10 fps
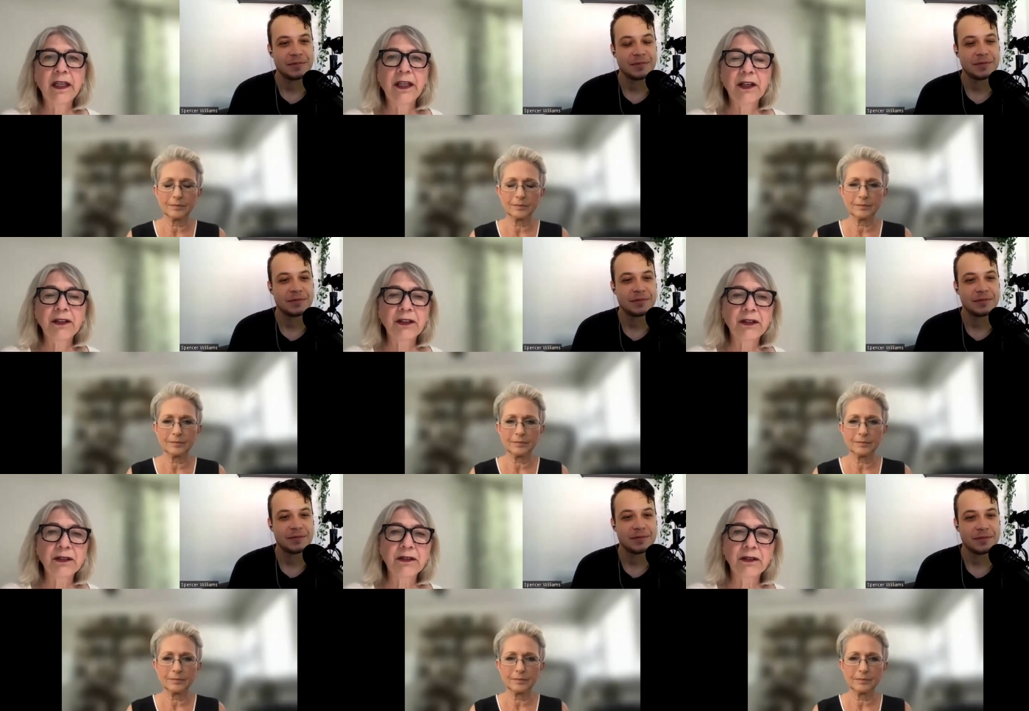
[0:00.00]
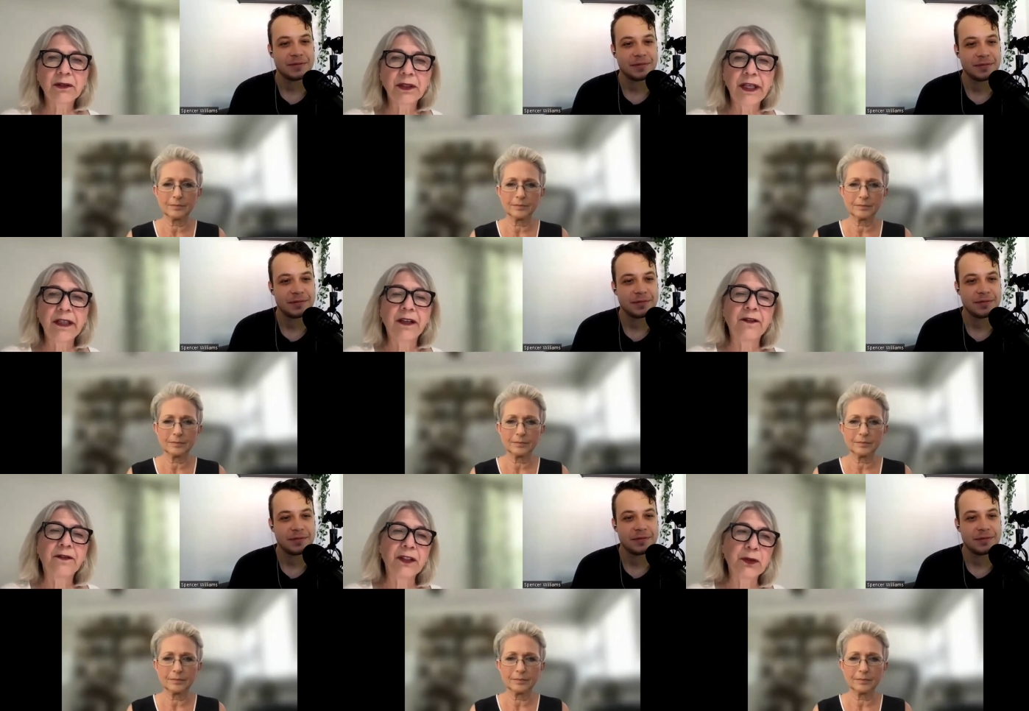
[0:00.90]
Speaker 1: characters create a
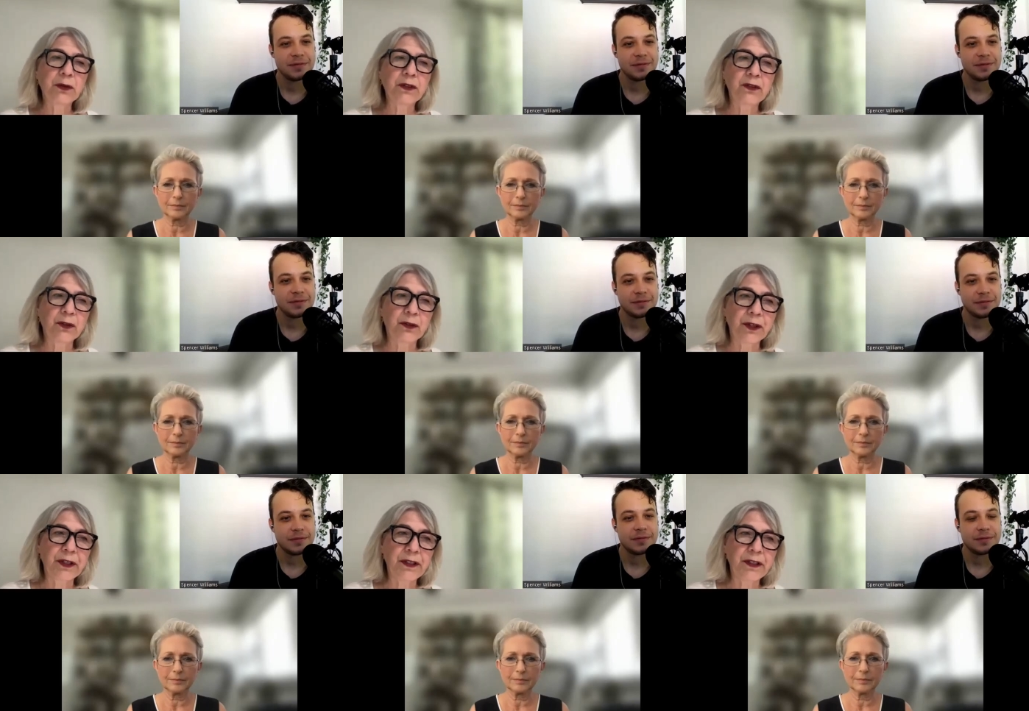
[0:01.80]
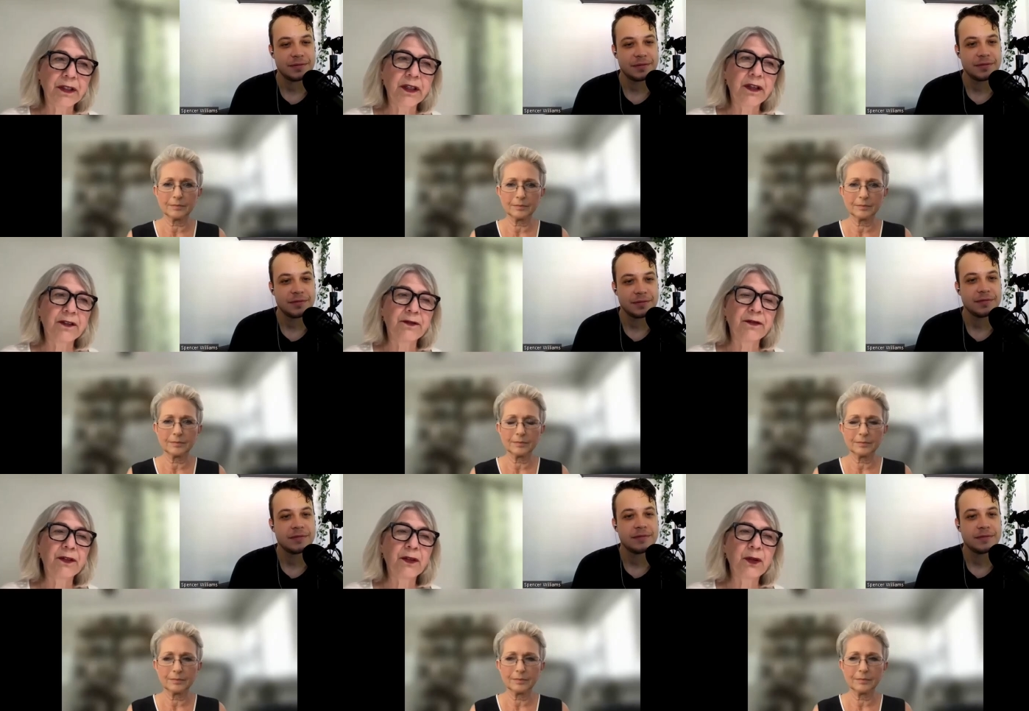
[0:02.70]
visual story of
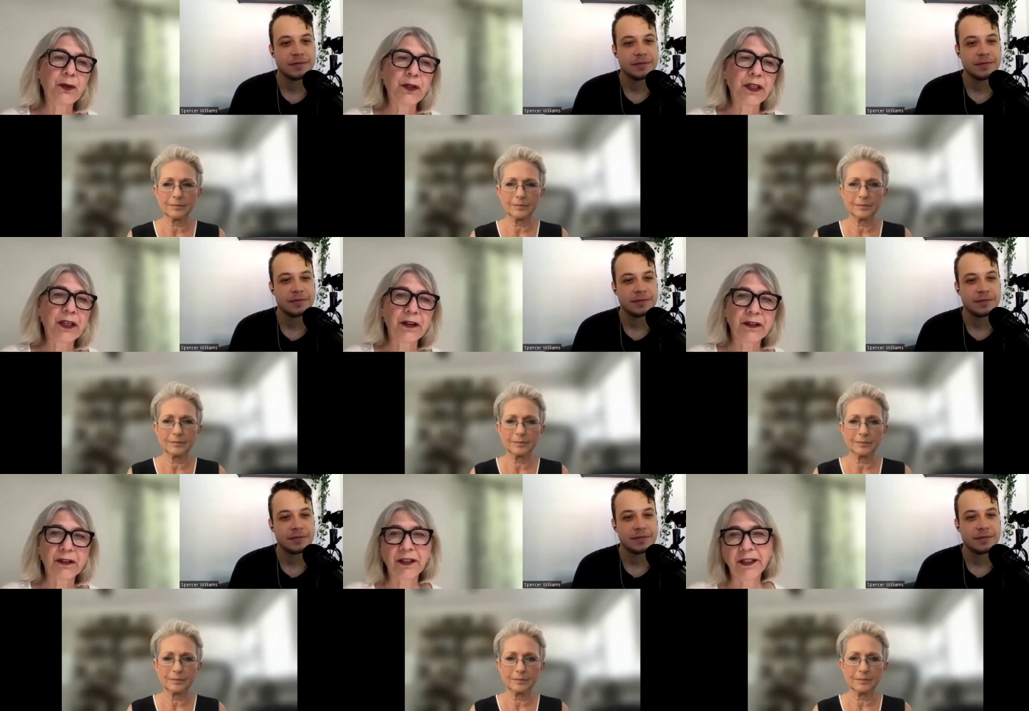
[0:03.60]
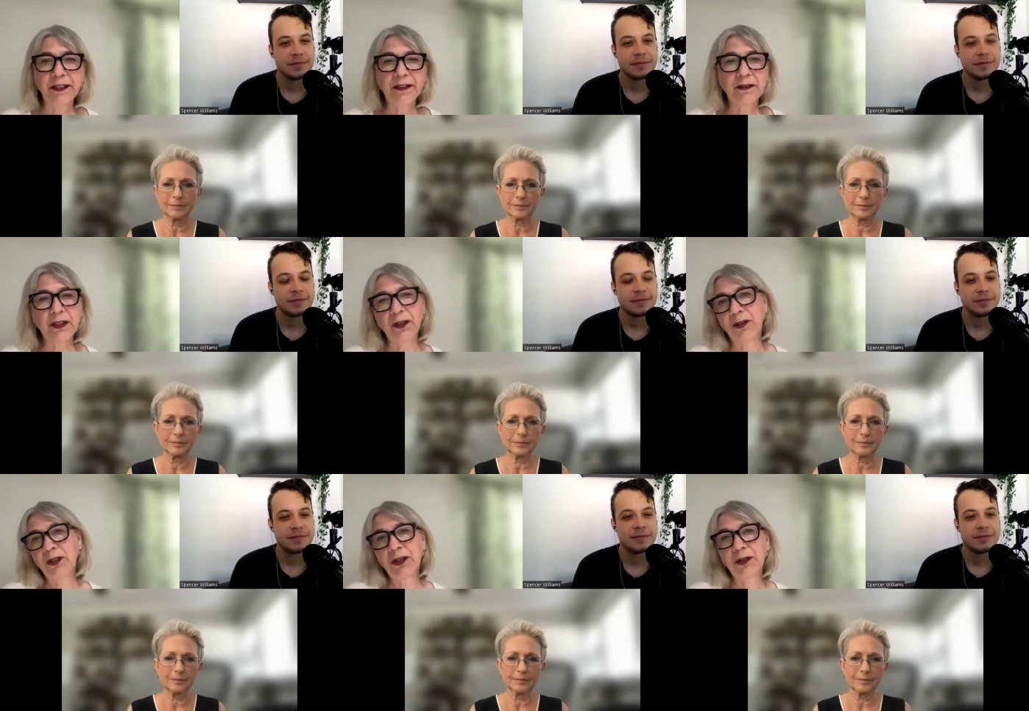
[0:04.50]
who the character is, good
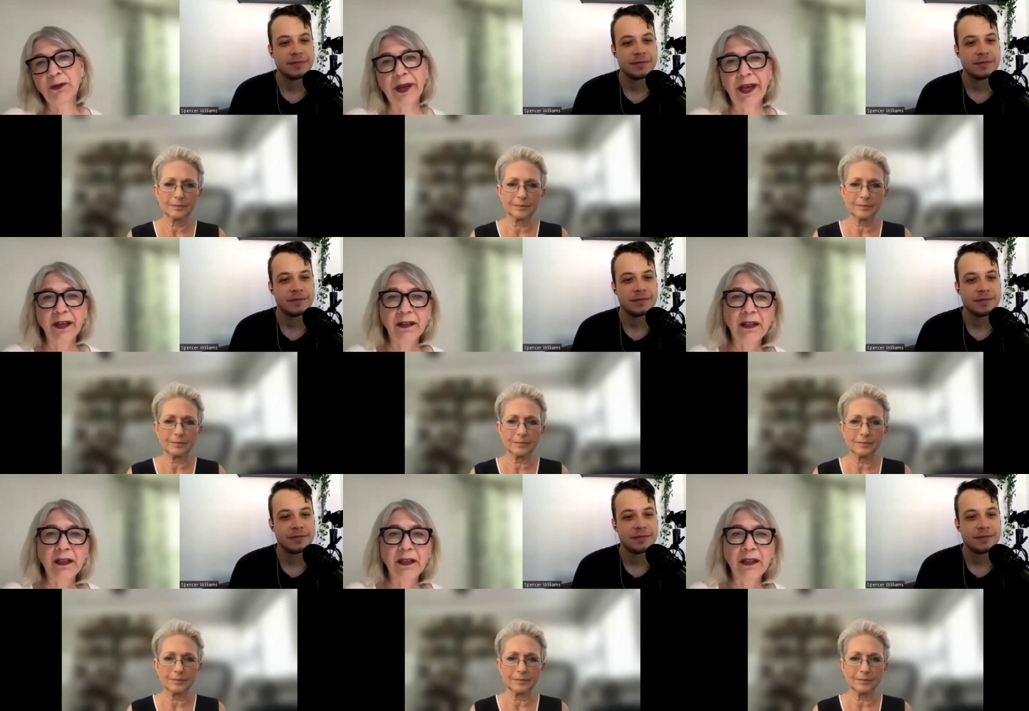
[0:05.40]
good or bad.